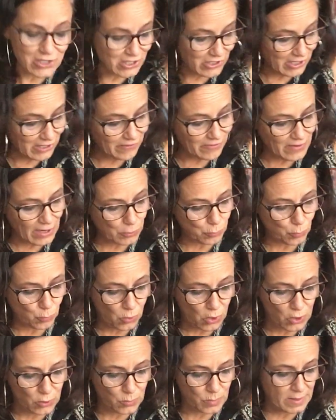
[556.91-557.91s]
You're going to find
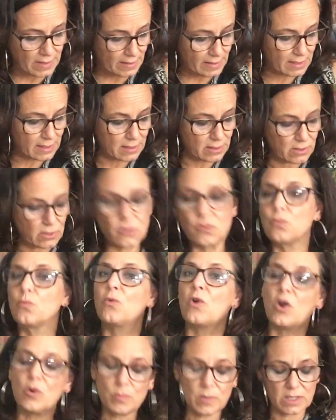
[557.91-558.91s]
Romans.
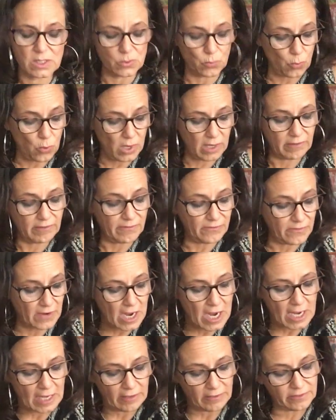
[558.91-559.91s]
Romans
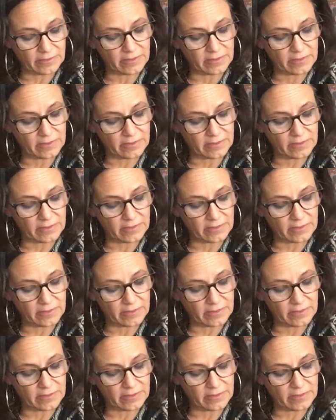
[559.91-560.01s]
1:5.